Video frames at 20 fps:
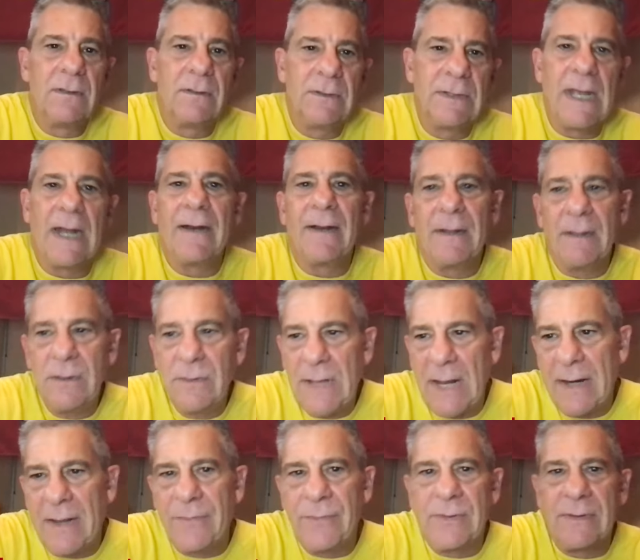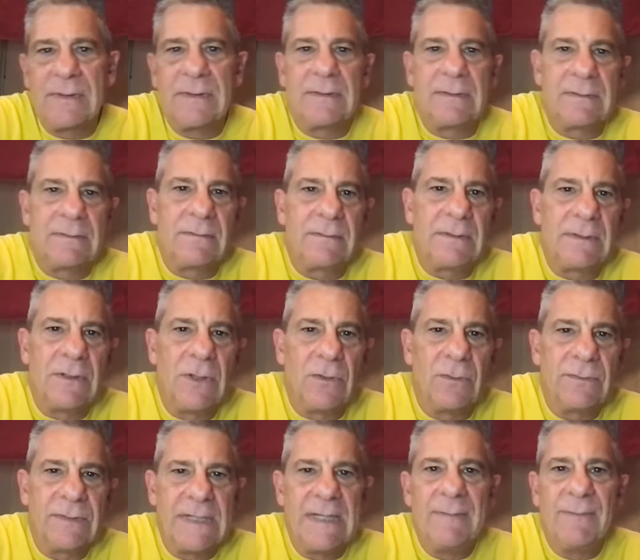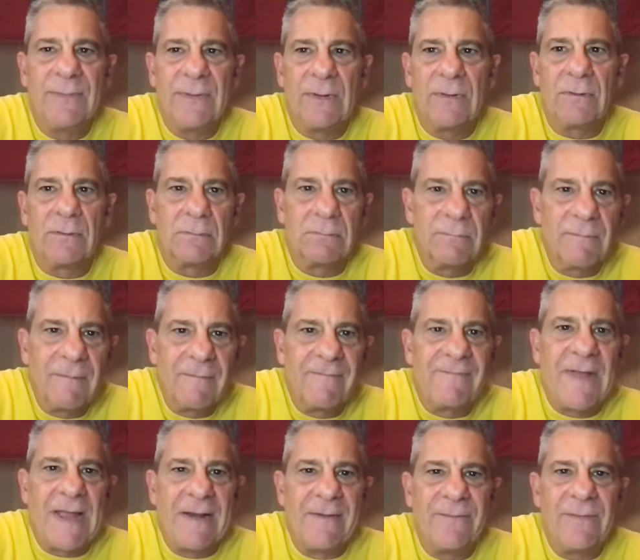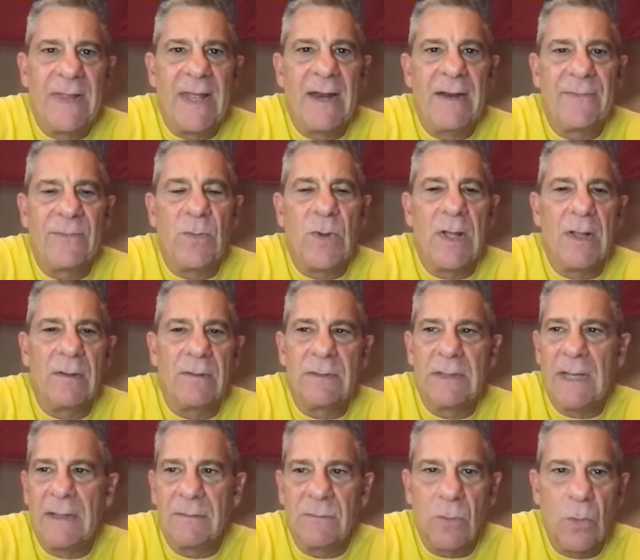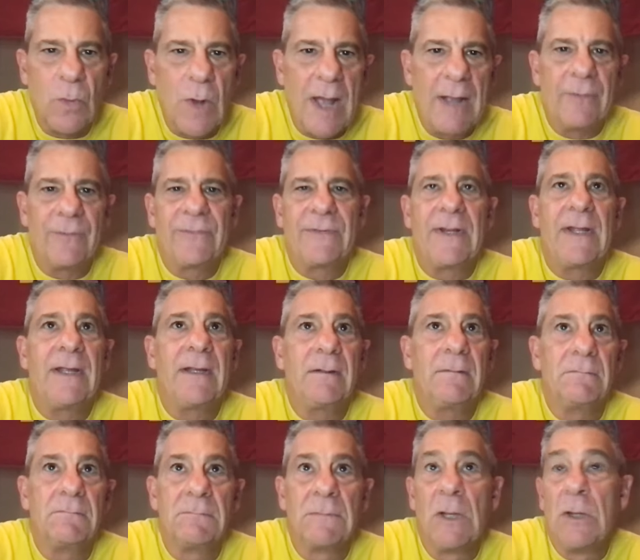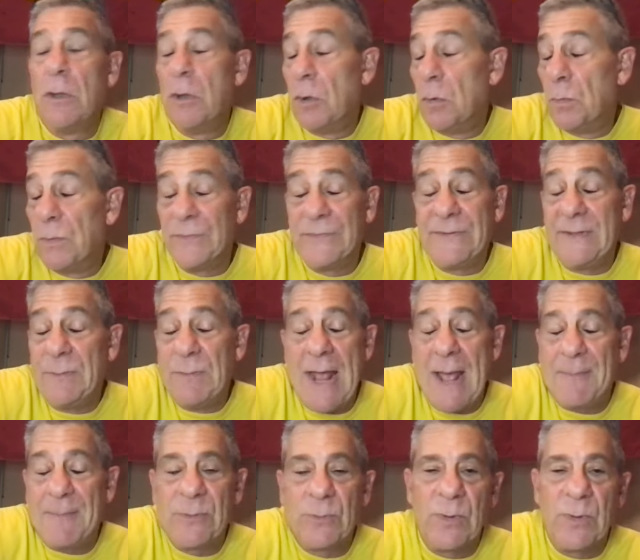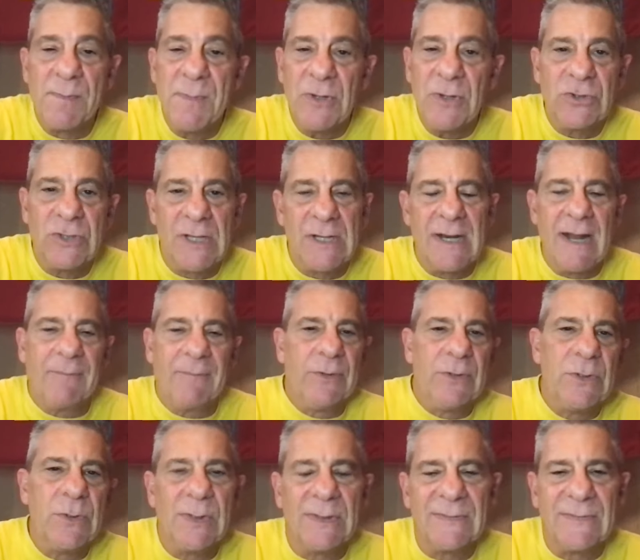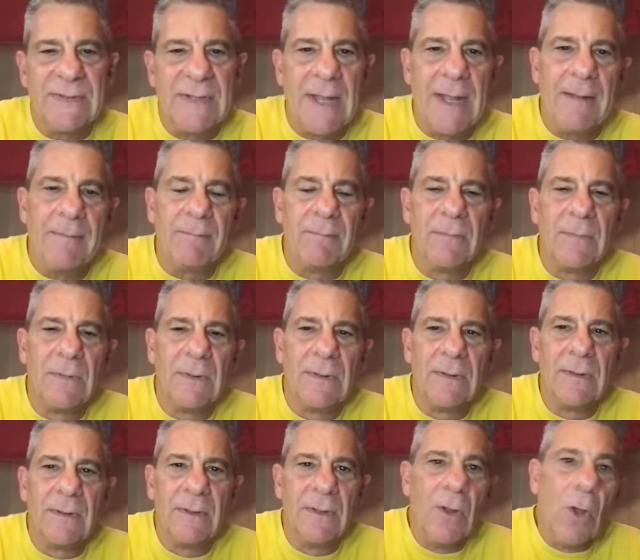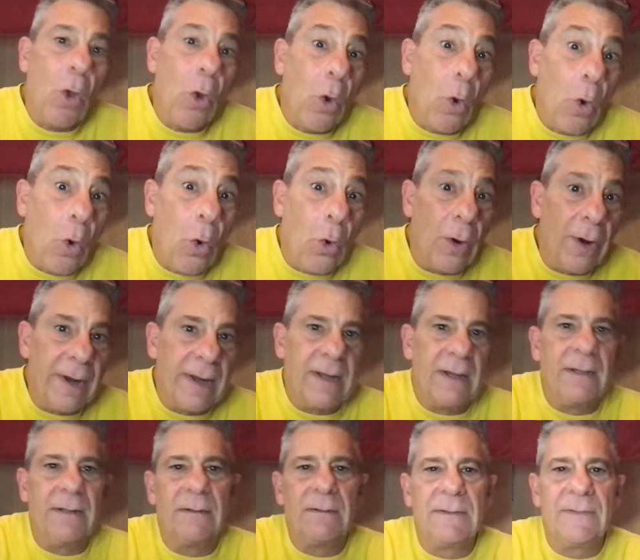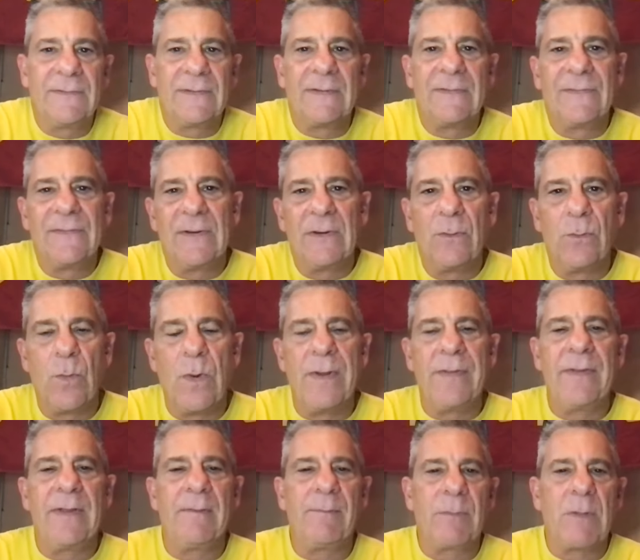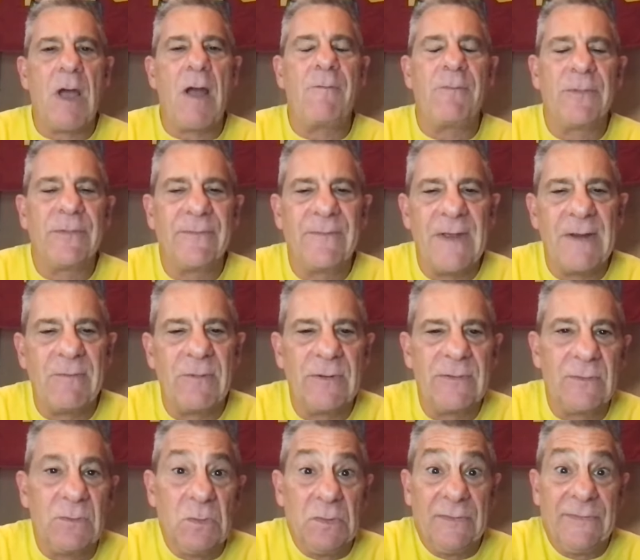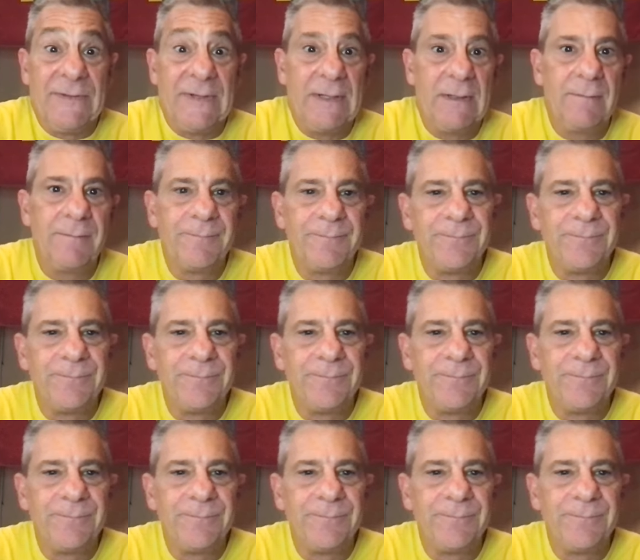You got other, teams that are fighting for that as well. You got Ohio State. We'll see what happens with Michigan after the USC game. Oregon is considered one of the conference favorites. We'll see.